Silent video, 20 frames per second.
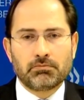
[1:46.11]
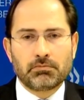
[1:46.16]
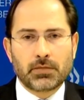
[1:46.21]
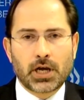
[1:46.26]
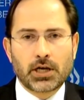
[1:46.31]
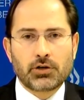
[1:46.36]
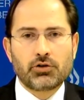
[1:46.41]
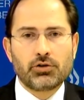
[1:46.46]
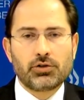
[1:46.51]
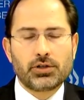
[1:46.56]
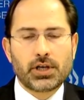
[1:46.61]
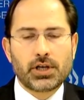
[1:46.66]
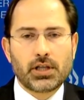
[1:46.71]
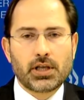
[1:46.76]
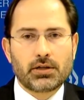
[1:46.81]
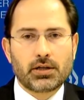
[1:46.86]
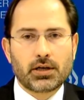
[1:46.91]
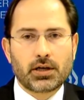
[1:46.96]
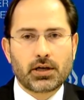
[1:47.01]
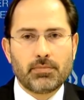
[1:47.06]
I should say
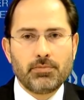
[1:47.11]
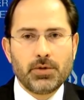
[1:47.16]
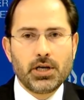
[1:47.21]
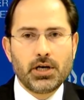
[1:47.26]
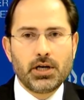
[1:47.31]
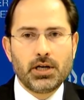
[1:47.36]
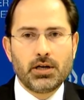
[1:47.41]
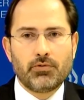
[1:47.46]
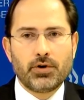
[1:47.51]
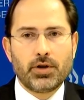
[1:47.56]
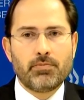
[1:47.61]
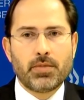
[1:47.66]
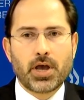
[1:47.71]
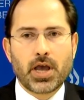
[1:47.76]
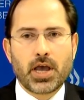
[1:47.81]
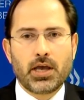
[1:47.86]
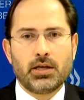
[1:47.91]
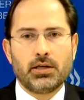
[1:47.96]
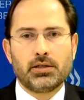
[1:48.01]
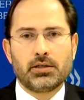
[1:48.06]
that the committee
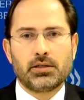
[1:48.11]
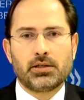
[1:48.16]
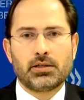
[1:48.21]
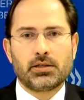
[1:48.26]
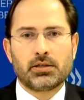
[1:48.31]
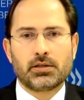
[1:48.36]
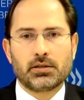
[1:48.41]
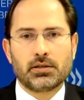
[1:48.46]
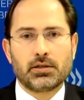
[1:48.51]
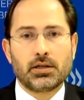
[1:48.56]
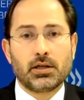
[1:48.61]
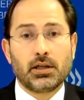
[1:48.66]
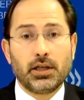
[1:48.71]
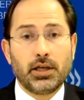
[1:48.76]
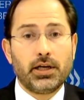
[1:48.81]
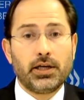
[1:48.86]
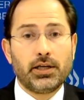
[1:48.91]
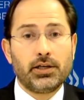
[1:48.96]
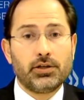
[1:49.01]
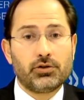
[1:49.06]
remains the
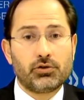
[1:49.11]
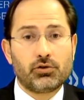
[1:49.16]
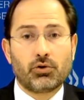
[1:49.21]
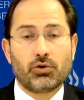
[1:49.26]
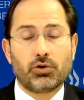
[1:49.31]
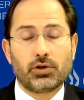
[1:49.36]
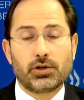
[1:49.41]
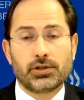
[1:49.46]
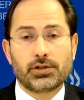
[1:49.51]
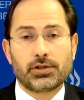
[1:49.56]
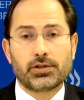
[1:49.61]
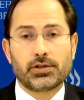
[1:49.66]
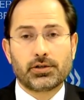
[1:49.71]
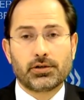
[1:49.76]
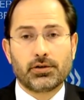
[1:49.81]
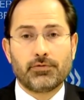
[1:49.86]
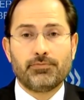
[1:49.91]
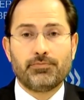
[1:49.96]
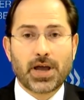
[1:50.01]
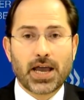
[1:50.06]
leading source
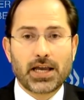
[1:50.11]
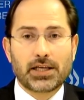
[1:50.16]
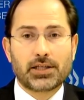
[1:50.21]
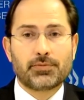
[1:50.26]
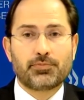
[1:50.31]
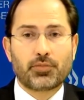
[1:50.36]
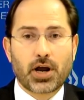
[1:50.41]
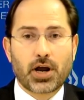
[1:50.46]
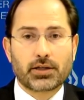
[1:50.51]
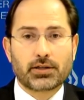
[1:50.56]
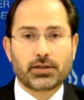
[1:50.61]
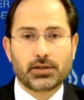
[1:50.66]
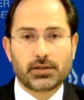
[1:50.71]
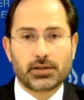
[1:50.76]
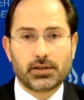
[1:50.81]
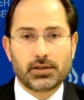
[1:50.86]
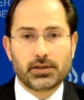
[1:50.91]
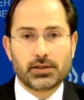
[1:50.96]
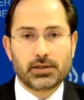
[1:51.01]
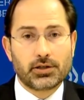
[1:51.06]
of best
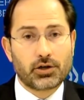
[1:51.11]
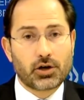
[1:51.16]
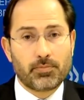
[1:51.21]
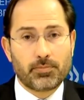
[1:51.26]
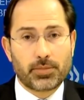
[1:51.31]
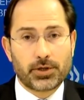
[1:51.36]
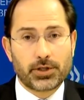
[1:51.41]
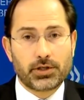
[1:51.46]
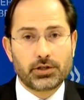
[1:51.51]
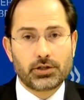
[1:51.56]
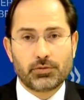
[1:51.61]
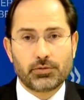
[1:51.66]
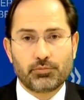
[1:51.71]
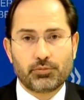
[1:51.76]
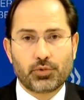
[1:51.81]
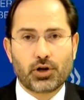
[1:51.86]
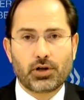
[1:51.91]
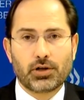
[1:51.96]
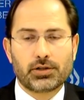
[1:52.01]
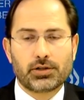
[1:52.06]
practices in competition
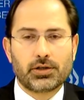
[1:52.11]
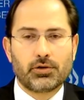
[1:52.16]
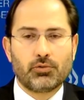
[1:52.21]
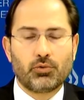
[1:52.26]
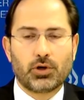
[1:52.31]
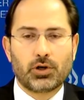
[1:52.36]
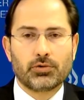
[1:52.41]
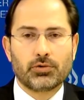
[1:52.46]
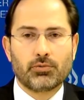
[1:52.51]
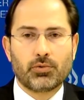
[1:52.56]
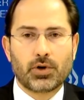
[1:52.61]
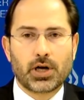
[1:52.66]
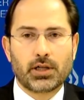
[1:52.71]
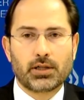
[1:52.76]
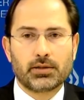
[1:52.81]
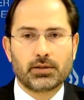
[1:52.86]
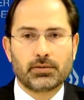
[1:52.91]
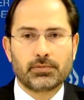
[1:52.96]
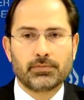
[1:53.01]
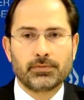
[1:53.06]
policy
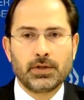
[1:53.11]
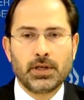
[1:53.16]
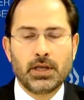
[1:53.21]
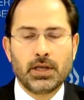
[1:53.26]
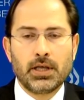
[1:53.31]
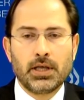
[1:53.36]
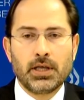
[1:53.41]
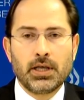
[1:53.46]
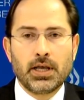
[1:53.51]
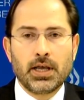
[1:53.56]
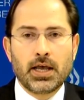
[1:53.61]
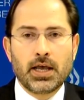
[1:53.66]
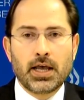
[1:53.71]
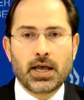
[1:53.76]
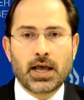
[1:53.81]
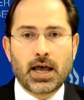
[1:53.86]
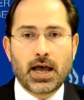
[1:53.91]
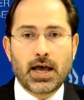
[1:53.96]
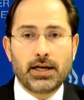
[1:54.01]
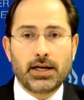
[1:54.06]
worldwide,
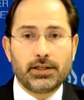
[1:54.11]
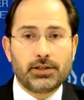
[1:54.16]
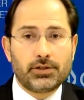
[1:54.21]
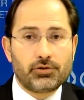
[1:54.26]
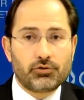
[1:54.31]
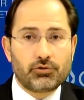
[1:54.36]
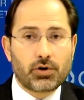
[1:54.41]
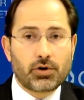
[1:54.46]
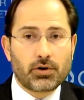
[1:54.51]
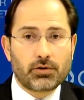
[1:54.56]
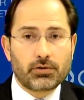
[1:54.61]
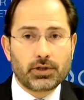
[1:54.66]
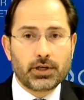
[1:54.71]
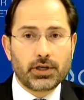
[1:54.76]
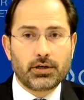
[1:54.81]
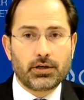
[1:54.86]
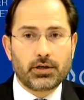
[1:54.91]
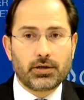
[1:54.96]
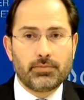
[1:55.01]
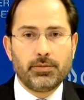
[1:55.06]
and it's
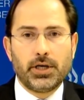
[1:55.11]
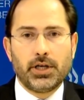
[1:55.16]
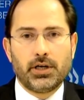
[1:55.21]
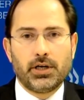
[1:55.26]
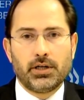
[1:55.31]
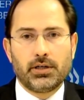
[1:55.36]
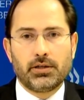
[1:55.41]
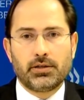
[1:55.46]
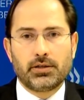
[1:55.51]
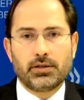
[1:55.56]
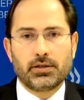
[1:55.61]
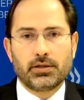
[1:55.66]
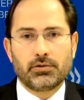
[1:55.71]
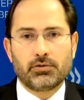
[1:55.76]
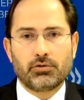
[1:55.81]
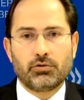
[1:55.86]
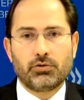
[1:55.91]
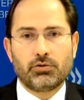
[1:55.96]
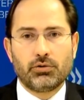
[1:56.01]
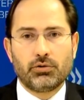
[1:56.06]
strongly committed
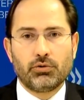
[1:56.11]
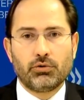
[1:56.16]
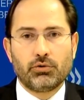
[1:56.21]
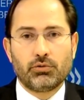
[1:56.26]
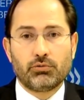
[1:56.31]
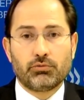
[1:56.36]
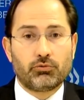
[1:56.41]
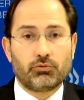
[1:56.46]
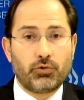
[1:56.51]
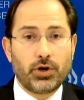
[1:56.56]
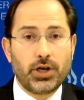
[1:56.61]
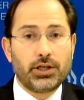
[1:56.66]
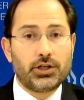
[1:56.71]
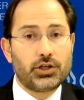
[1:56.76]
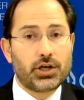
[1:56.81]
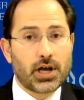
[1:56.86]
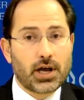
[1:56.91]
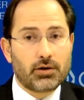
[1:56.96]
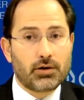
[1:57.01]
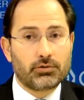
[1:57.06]
to
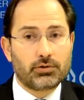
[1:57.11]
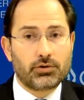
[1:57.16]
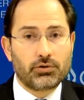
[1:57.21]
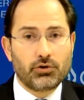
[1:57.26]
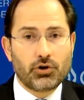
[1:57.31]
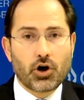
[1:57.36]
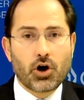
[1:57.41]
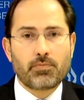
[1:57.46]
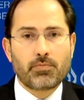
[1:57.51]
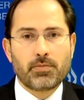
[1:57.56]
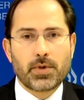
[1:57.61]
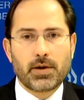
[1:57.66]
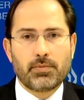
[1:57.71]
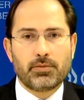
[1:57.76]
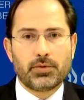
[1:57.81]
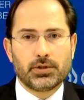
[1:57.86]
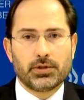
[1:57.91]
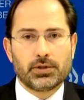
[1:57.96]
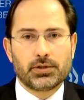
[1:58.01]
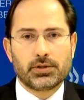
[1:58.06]
reach out to
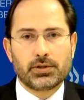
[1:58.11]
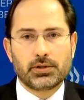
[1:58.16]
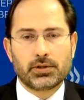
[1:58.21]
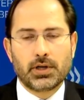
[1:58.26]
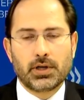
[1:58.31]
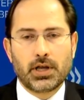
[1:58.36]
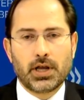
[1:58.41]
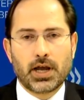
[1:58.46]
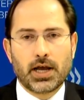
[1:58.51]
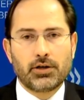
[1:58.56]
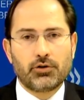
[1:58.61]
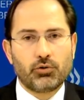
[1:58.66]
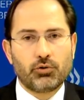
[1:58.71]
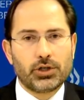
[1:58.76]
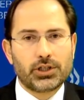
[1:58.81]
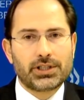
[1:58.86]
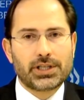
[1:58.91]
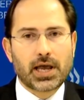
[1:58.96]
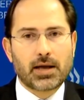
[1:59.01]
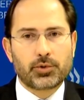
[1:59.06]
non-members and to
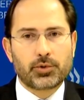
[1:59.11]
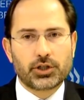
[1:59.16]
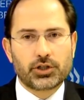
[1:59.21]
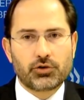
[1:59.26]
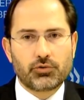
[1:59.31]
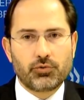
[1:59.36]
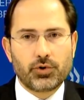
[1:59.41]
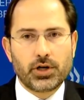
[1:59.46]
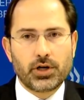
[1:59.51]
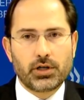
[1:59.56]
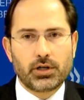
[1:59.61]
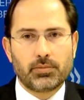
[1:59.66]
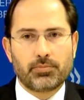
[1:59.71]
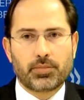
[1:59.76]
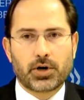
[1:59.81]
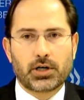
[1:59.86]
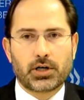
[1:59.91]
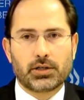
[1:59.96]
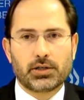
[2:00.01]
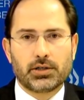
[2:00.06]
establish real
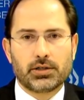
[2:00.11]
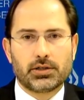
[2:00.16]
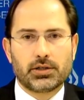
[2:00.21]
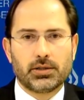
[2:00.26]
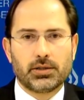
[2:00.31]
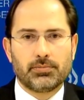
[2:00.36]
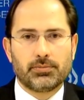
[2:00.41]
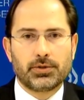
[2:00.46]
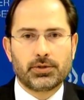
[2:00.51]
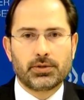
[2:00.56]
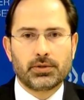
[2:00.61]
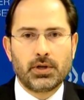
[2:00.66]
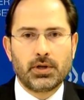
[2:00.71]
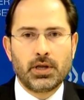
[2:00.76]
partnerships,